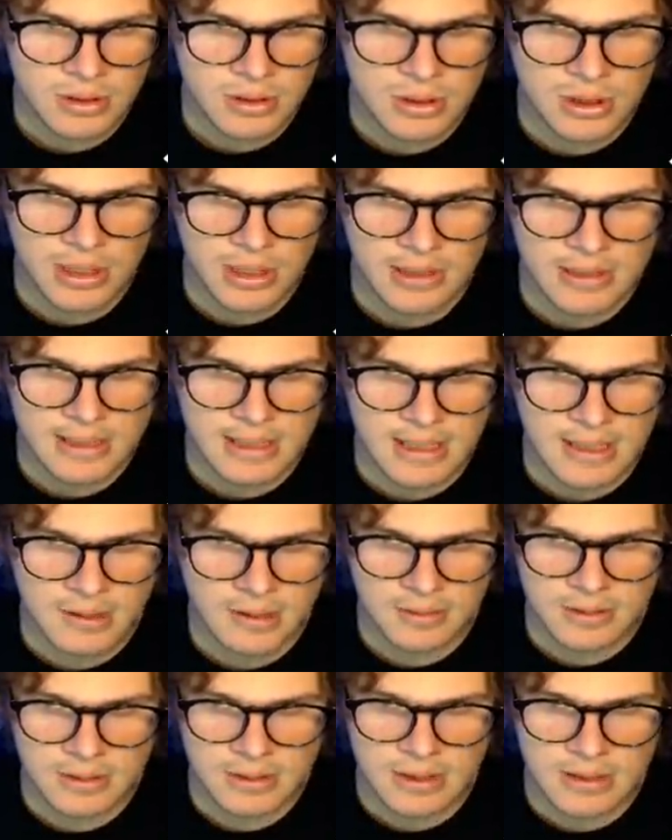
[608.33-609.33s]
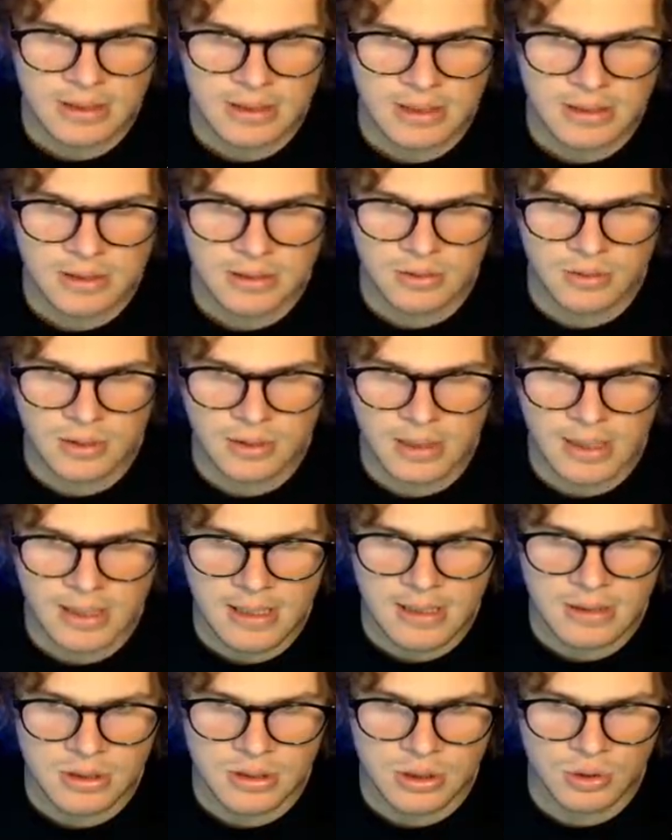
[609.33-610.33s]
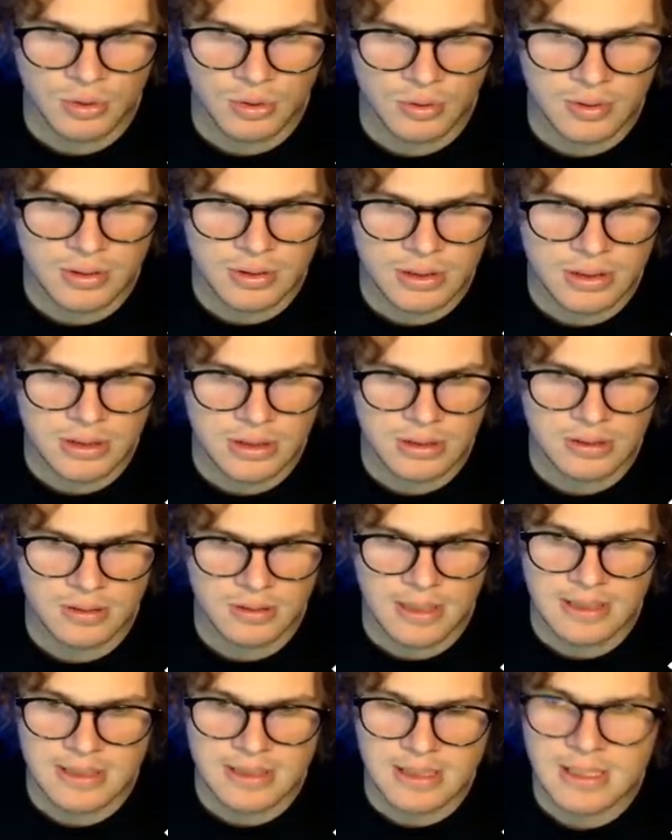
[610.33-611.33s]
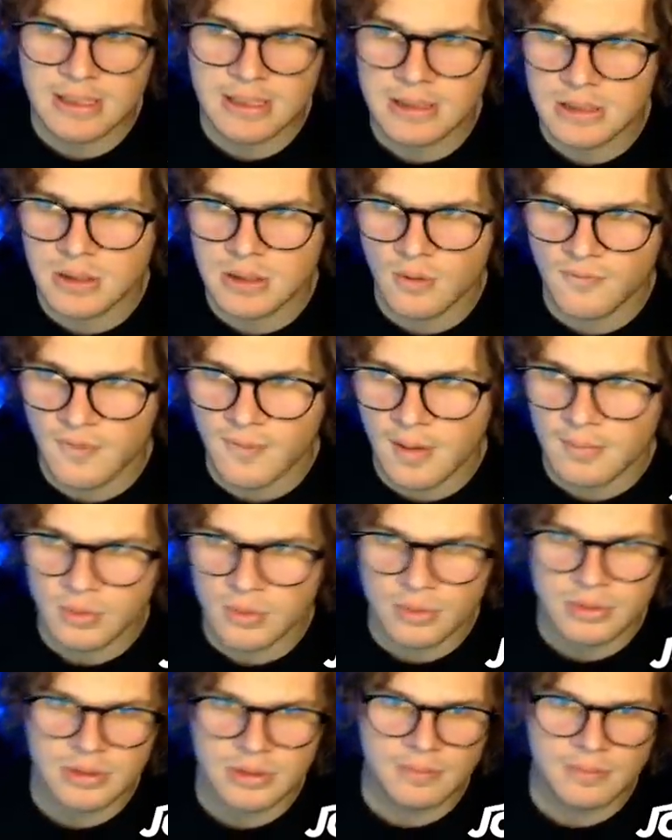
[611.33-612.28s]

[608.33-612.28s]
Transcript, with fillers: Check down CJ2K. Jukes, hit sticks, no fumbles,